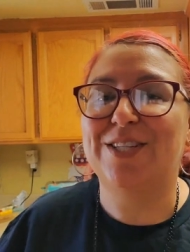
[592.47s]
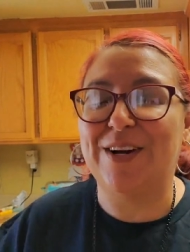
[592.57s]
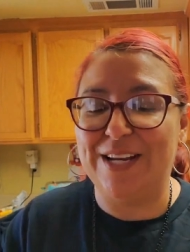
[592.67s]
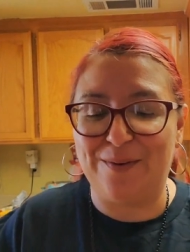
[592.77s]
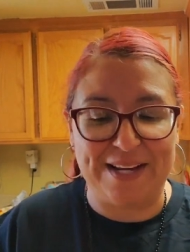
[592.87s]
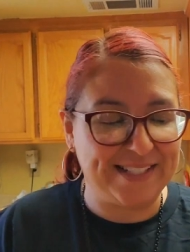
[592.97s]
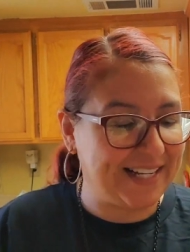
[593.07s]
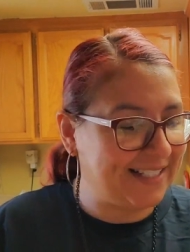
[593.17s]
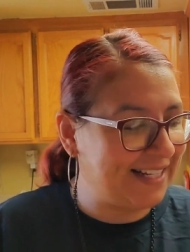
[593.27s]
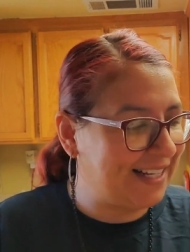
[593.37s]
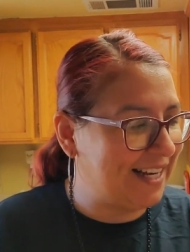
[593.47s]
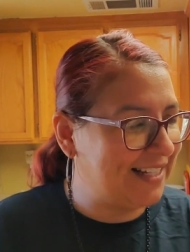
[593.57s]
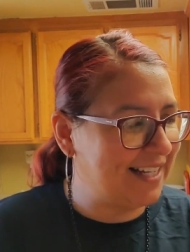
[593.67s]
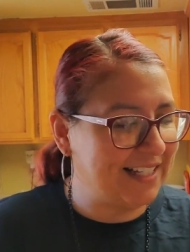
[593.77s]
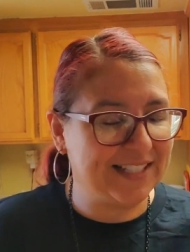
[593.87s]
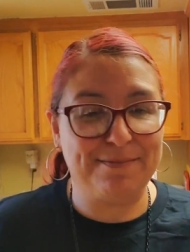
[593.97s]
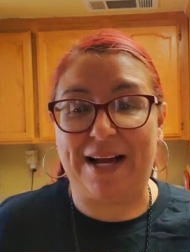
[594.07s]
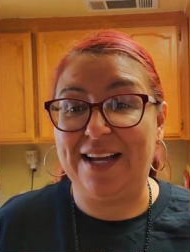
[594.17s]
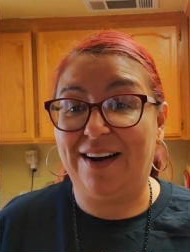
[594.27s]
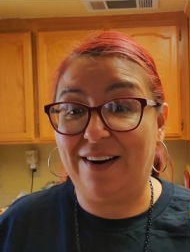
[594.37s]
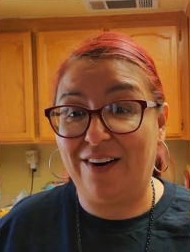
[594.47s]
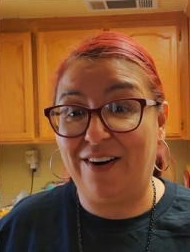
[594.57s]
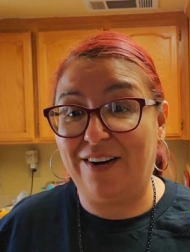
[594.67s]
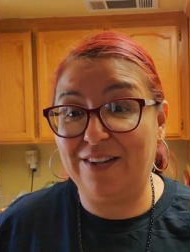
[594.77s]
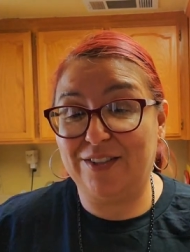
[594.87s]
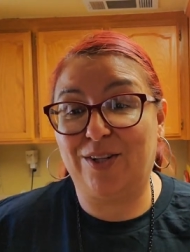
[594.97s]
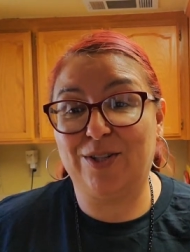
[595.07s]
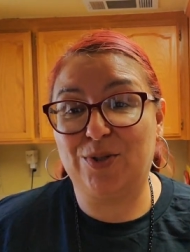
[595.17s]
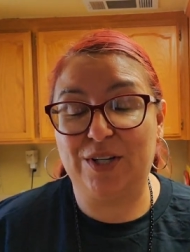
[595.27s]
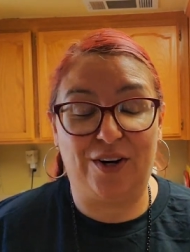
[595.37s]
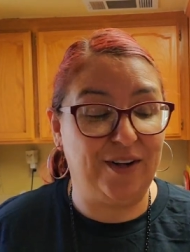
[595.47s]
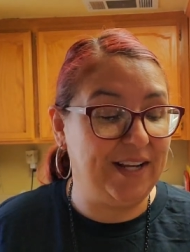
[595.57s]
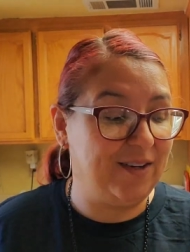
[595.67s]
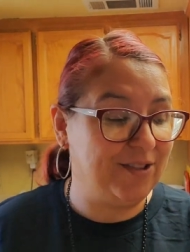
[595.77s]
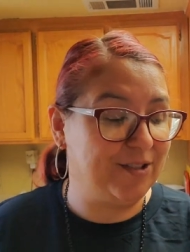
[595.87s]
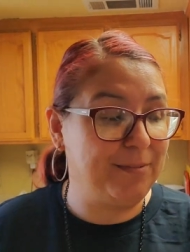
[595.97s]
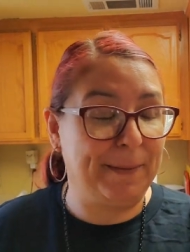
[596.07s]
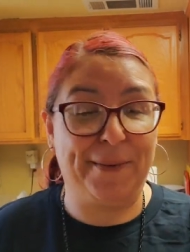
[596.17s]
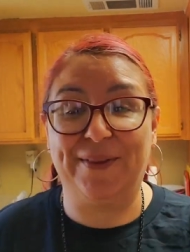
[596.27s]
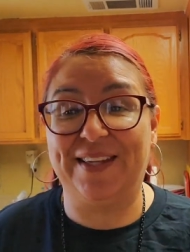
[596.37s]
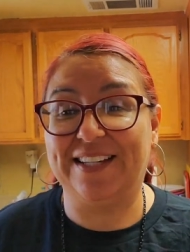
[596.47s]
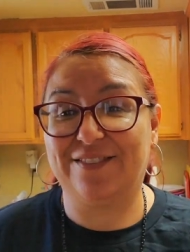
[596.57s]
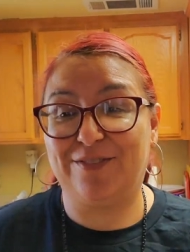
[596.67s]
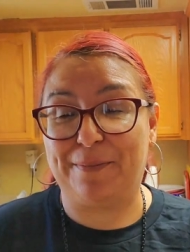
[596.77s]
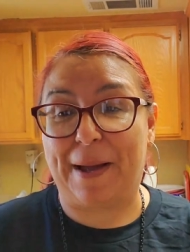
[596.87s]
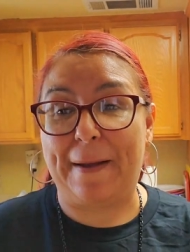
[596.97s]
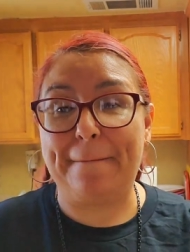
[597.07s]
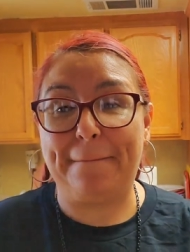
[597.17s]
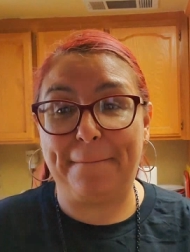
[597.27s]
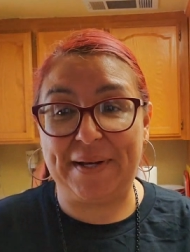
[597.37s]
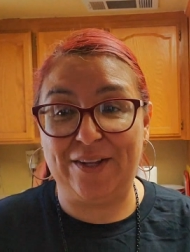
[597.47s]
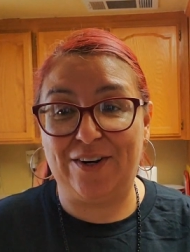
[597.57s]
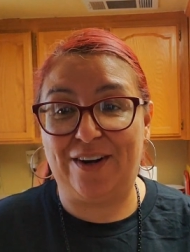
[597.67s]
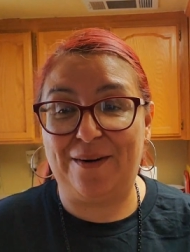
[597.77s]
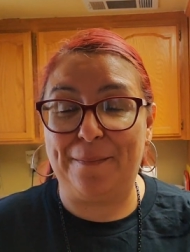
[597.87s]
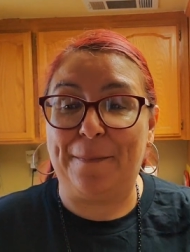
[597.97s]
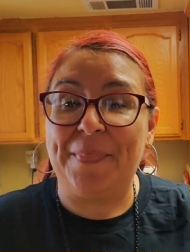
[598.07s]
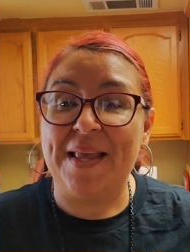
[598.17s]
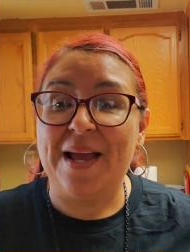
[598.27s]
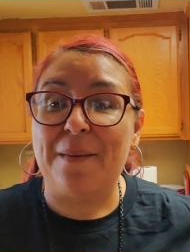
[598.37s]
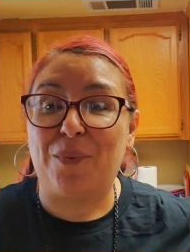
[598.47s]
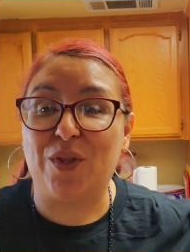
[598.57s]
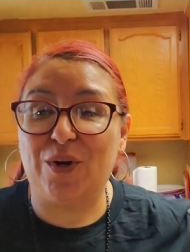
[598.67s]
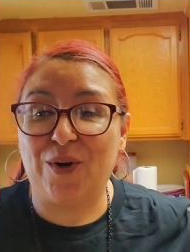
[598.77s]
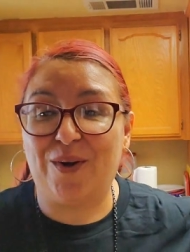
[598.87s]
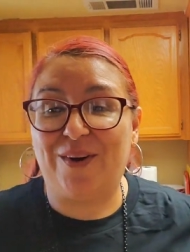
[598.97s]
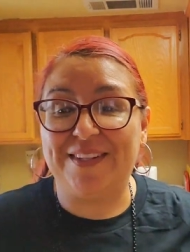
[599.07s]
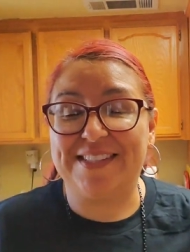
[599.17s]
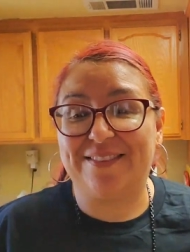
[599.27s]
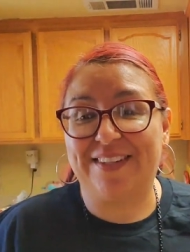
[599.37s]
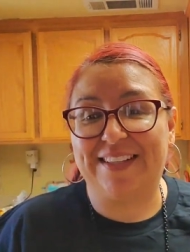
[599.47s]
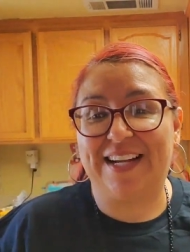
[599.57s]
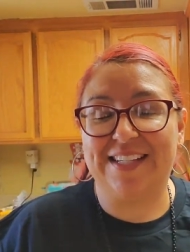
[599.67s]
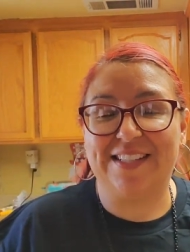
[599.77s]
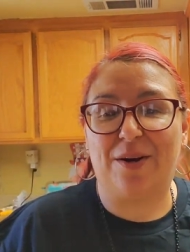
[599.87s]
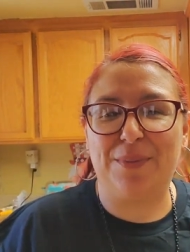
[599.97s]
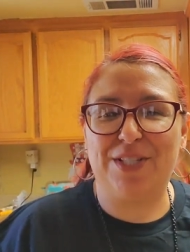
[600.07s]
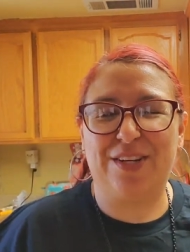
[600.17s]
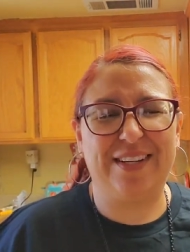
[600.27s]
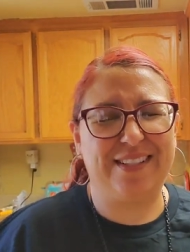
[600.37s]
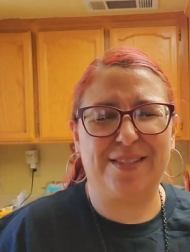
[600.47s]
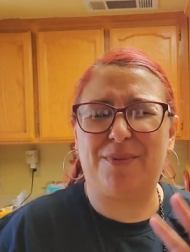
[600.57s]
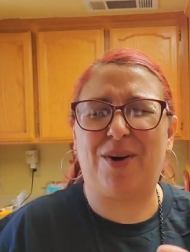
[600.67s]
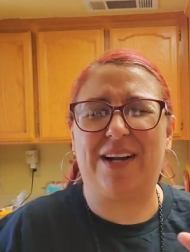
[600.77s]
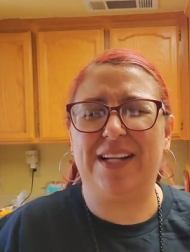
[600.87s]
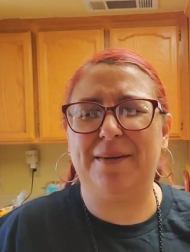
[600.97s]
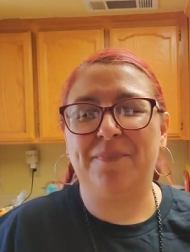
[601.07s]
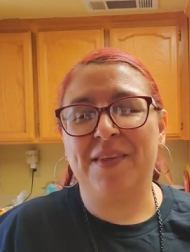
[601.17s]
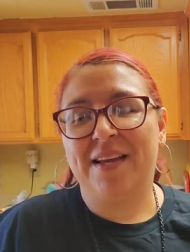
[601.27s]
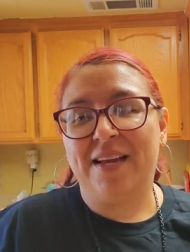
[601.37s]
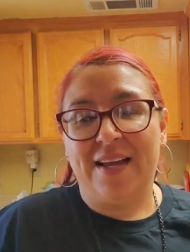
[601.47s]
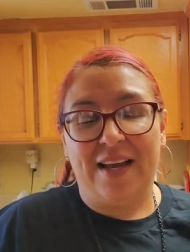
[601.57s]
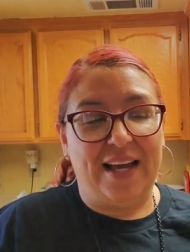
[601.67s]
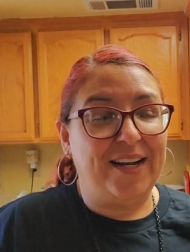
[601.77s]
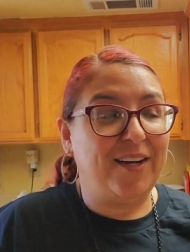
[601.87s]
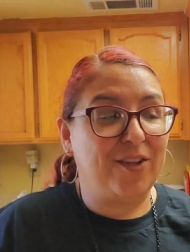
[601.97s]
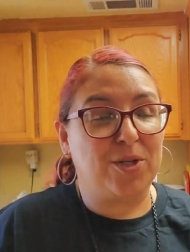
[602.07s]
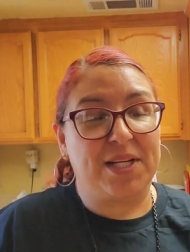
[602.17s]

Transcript: so anyways, that's it guys. That's my haul, Dollar Tree haul, and also my birthday gifts from my mother-in-law, brother-in-law, and stuff like that. Like I said, I'll be sharing a small clip at another